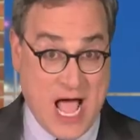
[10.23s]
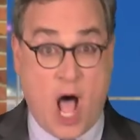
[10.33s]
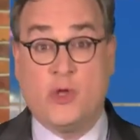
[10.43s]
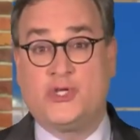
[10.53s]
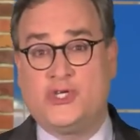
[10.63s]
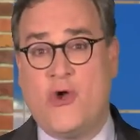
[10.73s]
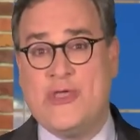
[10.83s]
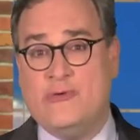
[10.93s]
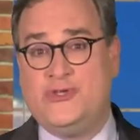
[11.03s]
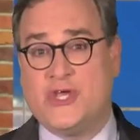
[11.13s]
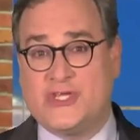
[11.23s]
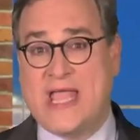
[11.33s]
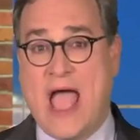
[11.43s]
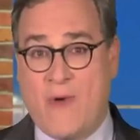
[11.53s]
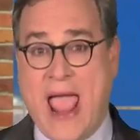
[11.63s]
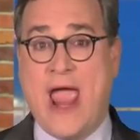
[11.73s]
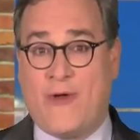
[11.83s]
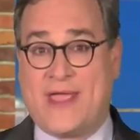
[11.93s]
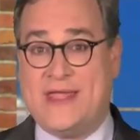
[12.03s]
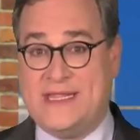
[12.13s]
I'll show you just how
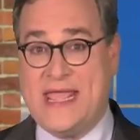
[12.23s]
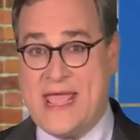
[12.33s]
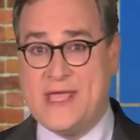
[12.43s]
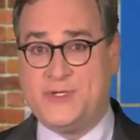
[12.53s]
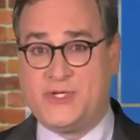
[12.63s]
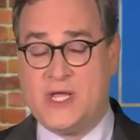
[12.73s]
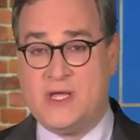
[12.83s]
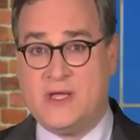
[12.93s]
arrogant he is.